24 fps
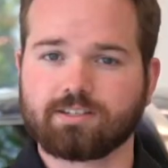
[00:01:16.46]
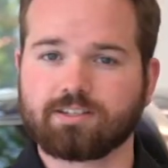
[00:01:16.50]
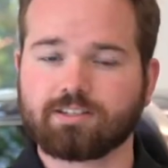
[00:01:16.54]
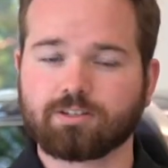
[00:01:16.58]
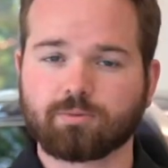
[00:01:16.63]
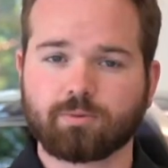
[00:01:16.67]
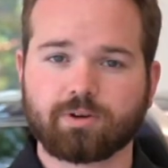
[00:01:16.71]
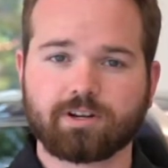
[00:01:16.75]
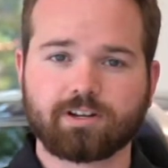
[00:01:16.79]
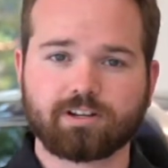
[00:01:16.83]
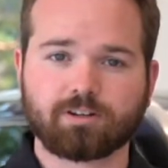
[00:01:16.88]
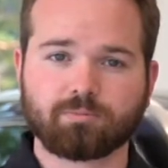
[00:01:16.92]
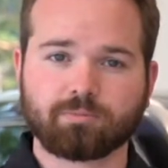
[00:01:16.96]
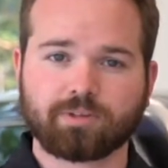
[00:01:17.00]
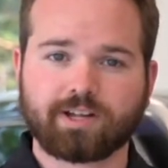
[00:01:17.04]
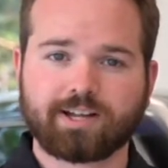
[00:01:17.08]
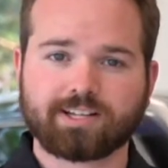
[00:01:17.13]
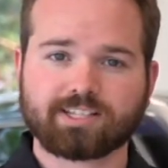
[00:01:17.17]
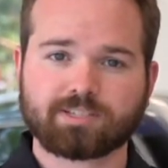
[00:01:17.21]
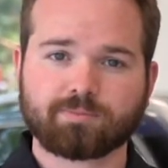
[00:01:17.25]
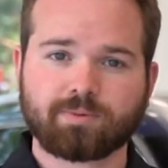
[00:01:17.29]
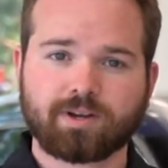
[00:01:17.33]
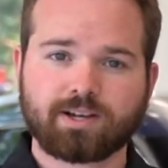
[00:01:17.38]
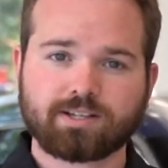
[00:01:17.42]
either one of your
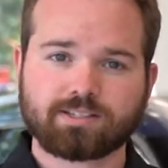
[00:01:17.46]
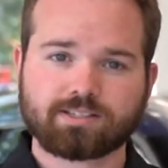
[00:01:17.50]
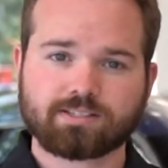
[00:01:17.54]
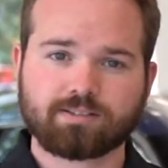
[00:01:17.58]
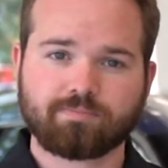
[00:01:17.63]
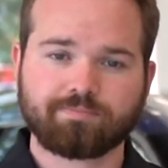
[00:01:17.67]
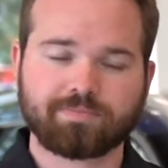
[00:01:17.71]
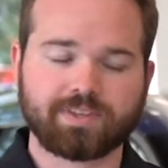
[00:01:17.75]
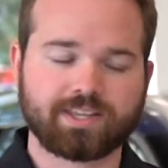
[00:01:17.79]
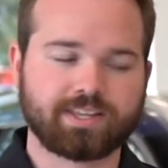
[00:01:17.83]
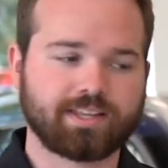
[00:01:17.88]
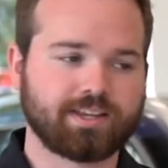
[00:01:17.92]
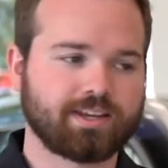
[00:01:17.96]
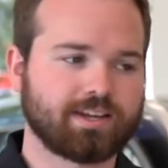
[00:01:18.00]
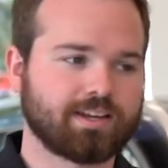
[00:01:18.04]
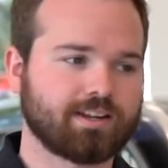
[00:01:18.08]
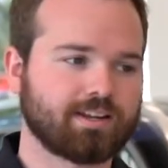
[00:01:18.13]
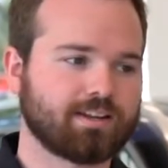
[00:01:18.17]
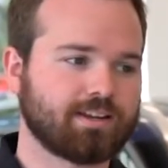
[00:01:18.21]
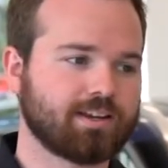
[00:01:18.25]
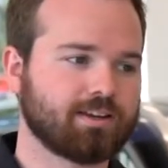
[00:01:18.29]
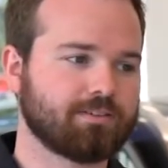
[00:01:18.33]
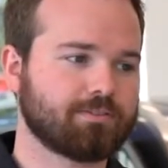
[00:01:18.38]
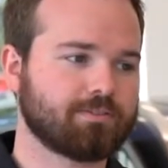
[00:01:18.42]
blind spots. And then
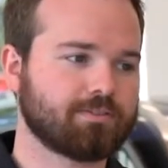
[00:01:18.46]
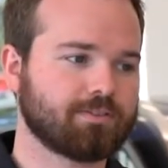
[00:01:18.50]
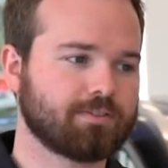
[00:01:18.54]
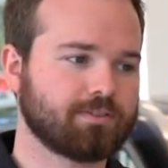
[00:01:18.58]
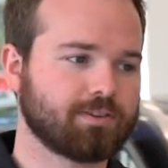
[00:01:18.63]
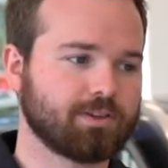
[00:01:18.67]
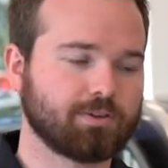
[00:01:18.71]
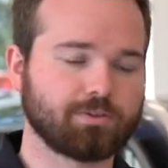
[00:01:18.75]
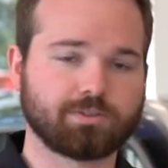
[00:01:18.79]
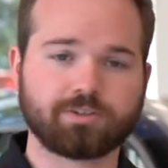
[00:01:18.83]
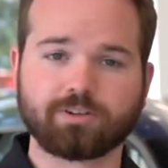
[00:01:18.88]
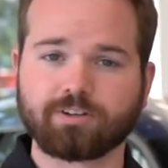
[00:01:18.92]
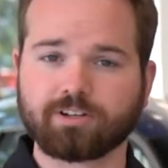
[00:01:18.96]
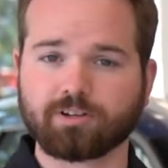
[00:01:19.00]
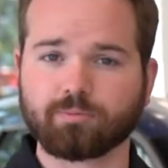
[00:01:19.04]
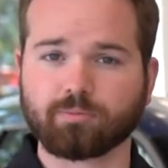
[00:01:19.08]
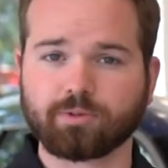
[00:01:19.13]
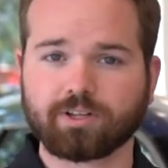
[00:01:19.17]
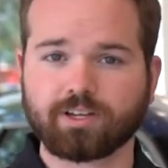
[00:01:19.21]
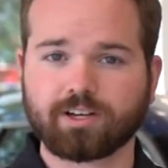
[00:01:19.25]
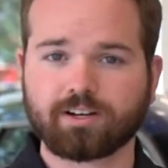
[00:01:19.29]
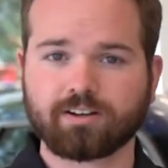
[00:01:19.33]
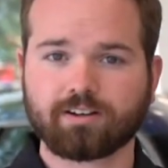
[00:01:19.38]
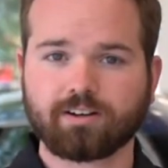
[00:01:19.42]
if you turn your
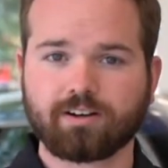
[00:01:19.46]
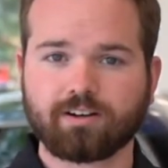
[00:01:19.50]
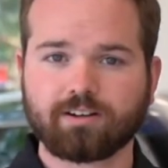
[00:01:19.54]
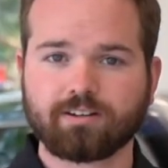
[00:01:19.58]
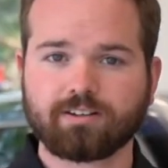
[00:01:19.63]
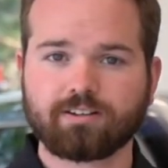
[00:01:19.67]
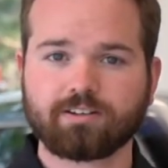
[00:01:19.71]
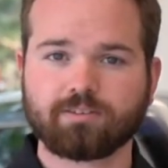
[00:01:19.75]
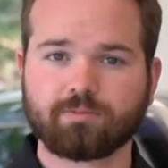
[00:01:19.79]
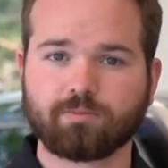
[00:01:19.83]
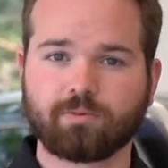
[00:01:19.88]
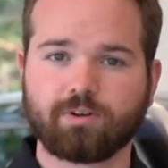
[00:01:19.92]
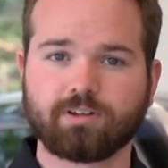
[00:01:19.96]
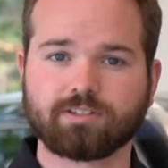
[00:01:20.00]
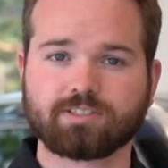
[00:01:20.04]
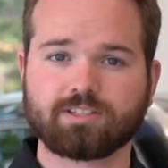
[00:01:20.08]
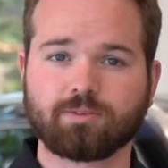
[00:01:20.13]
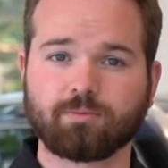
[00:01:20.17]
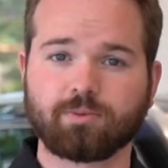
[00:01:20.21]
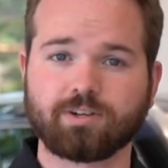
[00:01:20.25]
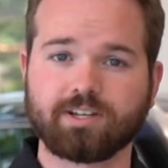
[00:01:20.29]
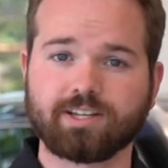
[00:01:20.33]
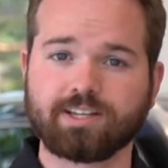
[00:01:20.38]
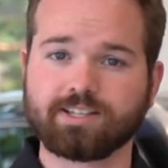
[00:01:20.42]
blinker on while
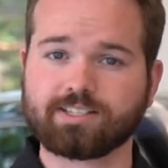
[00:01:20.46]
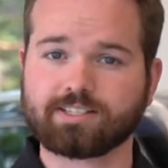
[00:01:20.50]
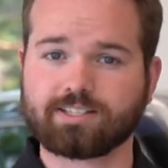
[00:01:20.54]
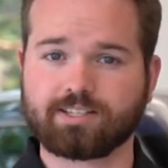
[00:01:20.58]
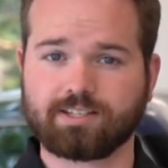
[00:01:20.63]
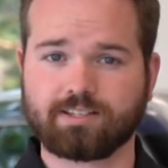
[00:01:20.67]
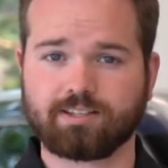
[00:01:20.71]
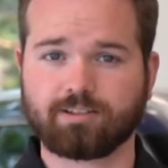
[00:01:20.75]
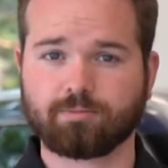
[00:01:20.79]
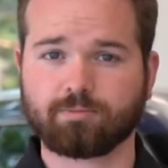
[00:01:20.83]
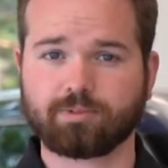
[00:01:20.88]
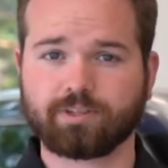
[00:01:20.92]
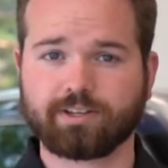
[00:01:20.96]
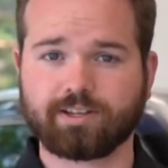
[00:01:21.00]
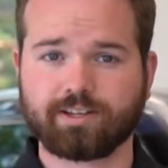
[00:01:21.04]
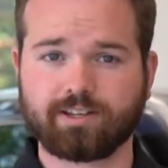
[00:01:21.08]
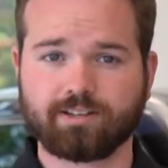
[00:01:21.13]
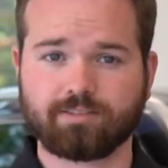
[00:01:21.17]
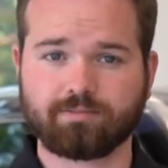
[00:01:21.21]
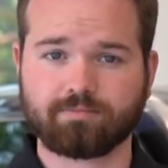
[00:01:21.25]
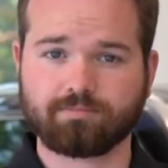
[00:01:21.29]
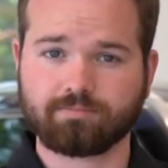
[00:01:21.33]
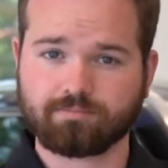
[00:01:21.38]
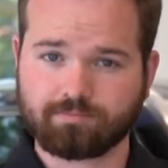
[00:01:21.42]
someone is in
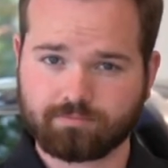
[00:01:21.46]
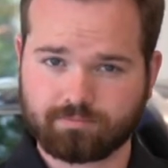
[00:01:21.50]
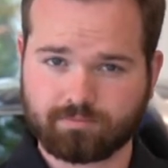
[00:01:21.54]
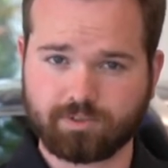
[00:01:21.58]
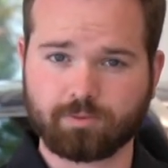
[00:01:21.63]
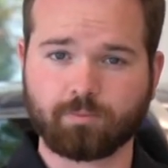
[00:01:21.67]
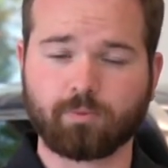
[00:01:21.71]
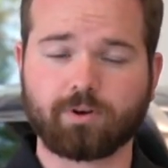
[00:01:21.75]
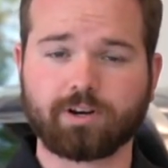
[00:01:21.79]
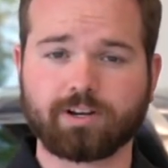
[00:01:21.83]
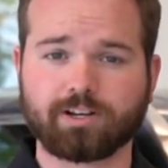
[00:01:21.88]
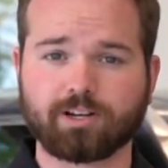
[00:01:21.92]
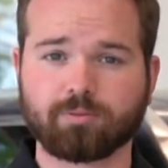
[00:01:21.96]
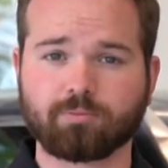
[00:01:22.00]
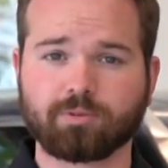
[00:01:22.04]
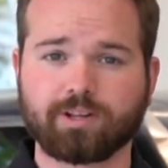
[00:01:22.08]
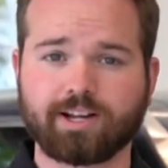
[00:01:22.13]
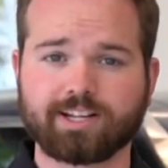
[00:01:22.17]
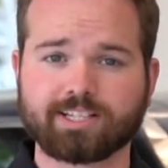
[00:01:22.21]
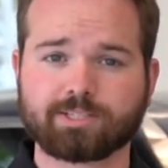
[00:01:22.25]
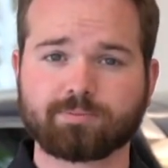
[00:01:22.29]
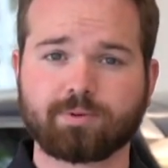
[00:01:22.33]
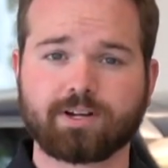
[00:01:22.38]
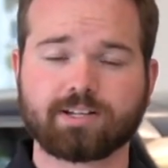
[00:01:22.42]
one of your
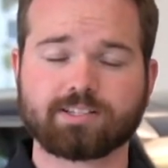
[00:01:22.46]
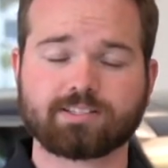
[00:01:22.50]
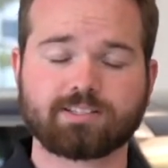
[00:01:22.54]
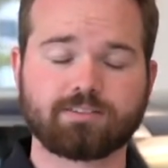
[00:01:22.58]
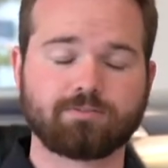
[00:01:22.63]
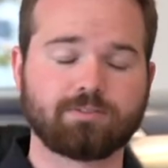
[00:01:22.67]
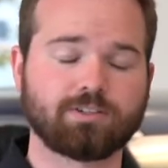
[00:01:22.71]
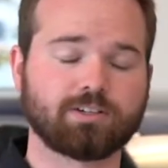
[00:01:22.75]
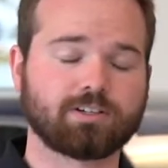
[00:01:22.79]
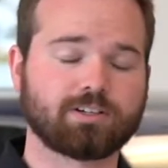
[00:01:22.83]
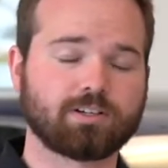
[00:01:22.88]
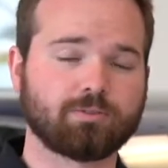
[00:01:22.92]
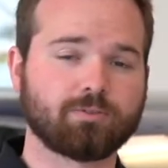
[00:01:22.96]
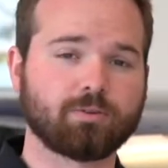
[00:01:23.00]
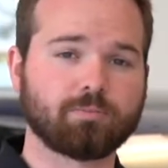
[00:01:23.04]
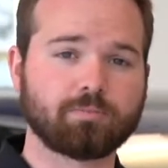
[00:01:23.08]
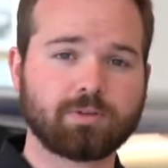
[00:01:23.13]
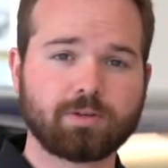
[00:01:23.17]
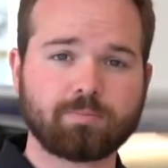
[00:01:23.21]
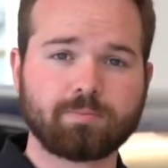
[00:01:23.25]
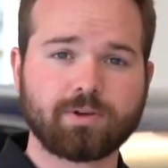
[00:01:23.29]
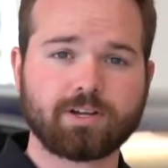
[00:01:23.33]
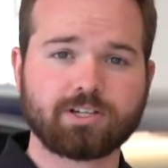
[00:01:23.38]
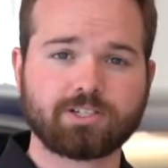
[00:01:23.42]
blind spots, the vehicle will
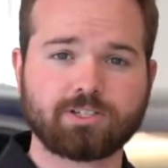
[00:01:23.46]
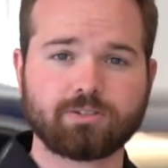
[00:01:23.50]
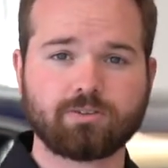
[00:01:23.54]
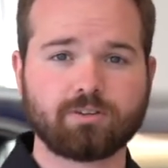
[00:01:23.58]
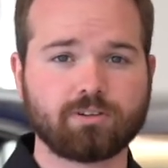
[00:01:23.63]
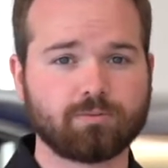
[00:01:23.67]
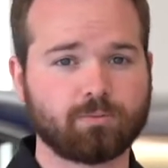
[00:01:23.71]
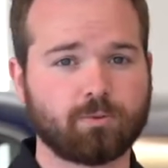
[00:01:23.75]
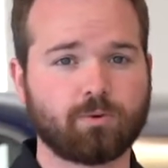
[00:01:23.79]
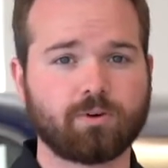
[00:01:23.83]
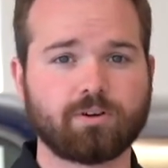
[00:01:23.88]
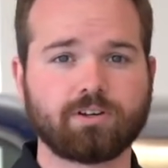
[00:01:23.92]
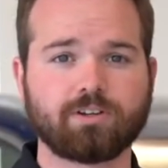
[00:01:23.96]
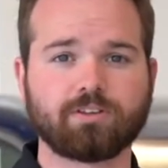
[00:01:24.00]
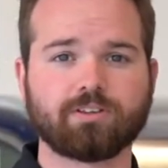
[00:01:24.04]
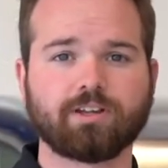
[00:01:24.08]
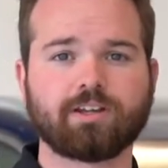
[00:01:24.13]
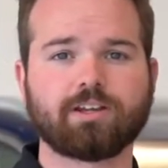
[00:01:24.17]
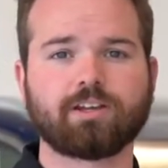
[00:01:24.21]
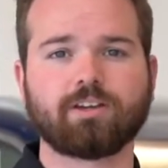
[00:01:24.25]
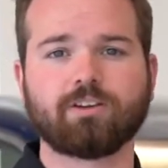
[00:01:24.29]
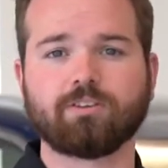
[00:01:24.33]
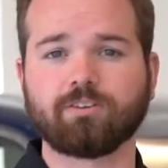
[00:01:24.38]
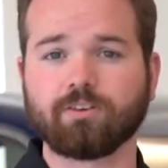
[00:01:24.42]
beep at you and warn you,
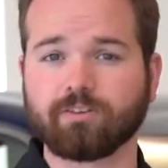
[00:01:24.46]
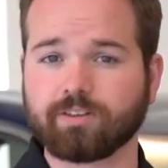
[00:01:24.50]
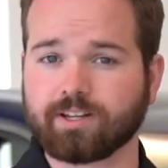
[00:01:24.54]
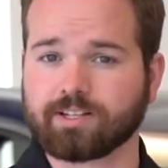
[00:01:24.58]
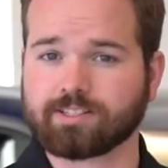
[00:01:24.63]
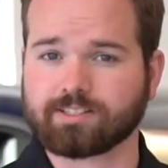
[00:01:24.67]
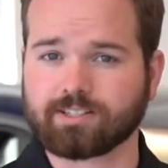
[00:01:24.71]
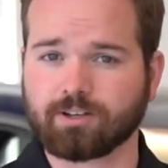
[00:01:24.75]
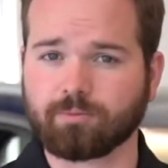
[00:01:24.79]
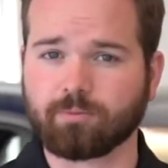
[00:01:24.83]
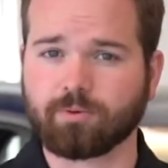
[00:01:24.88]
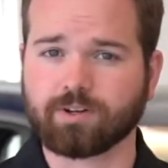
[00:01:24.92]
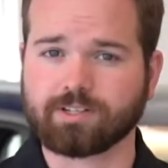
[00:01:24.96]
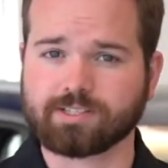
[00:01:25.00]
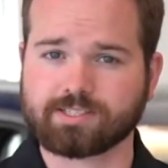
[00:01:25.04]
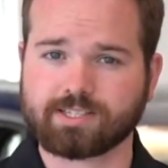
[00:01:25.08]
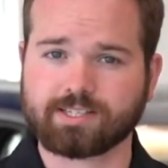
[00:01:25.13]
letting you know that someone's